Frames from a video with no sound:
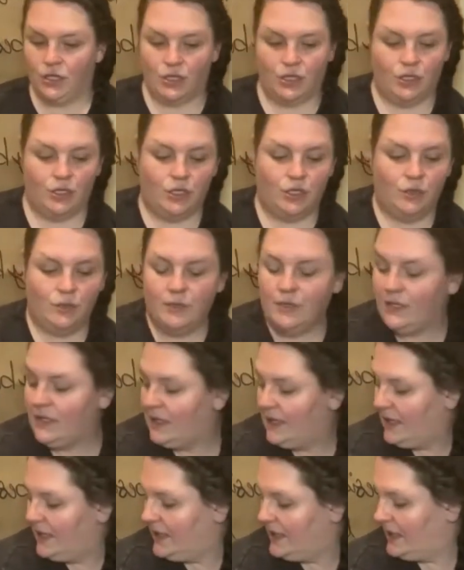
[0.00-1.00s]
You know what?
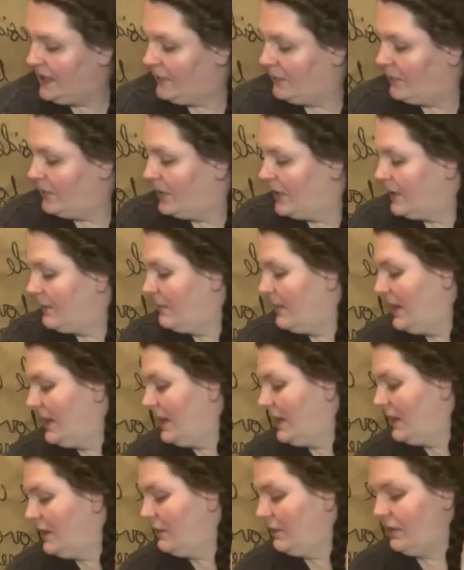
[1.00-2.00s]
I didn't bring my
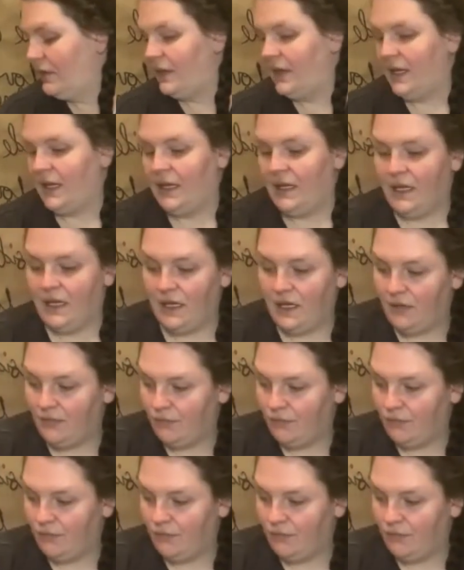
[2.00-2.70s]
little thingy.